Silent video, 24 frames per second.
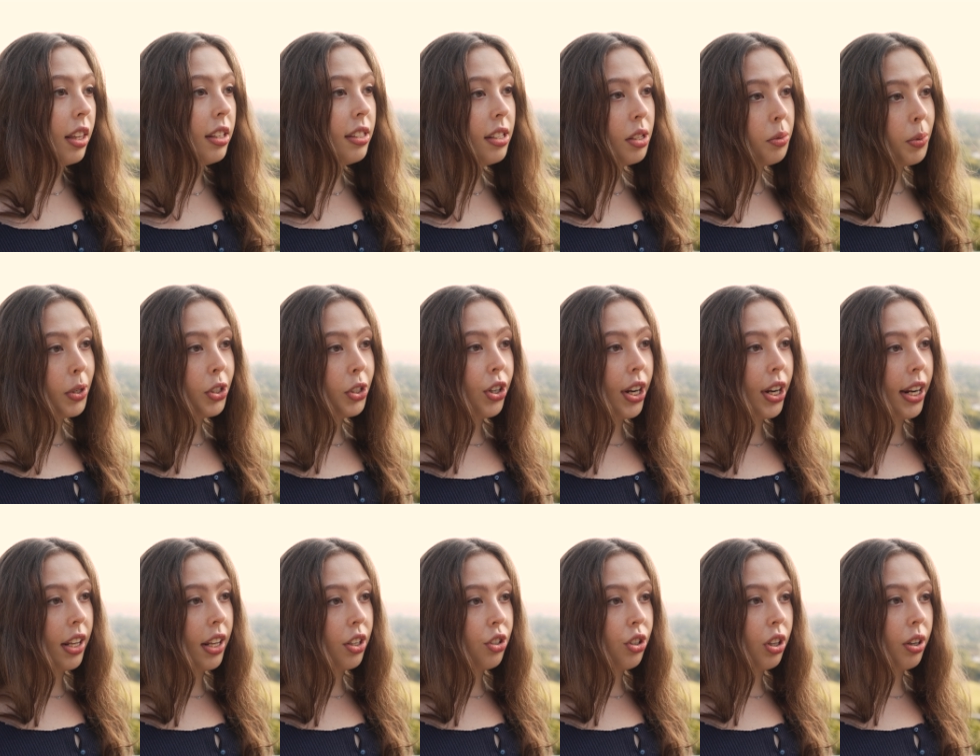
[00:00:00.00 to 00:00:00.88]
This is what
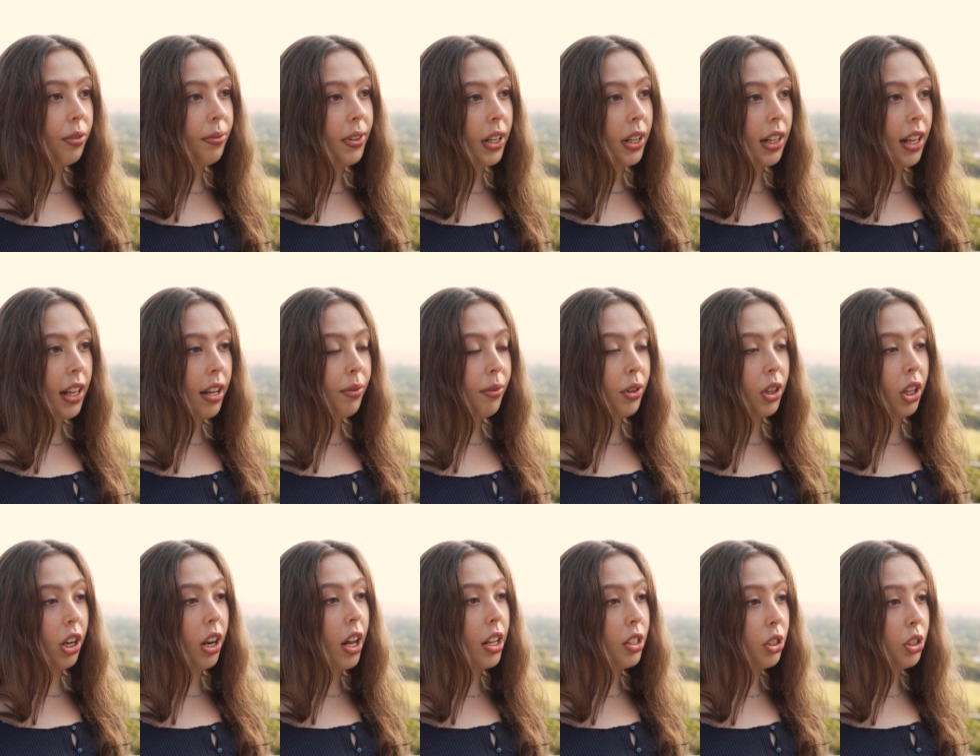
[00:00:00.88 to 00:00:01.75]
training should have felt like for
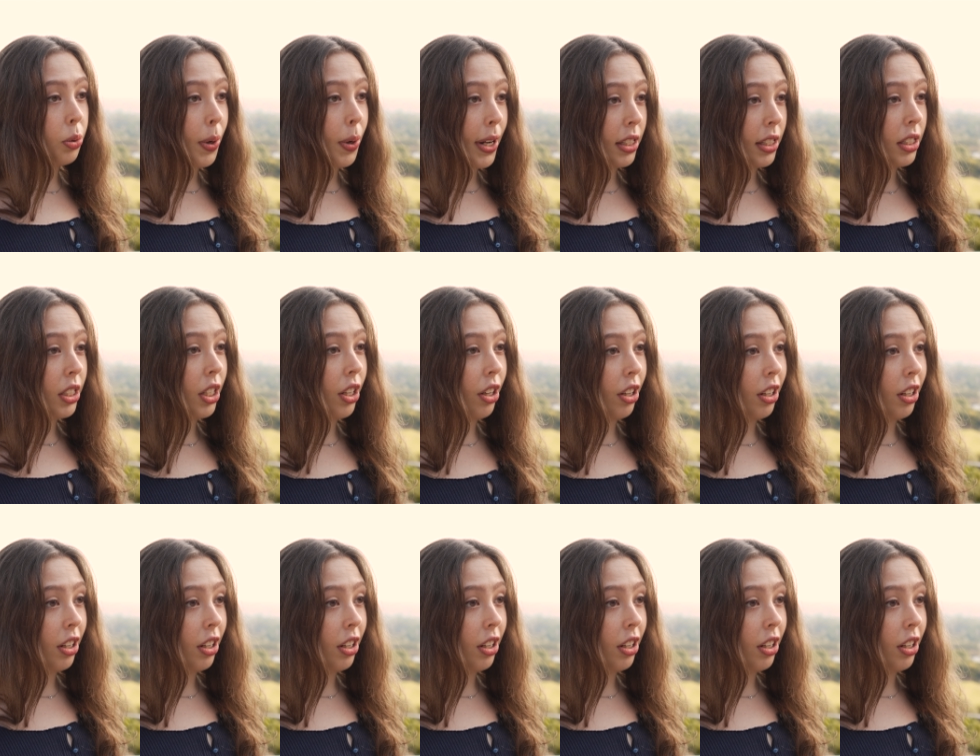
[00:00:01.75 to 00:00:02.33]
the last 20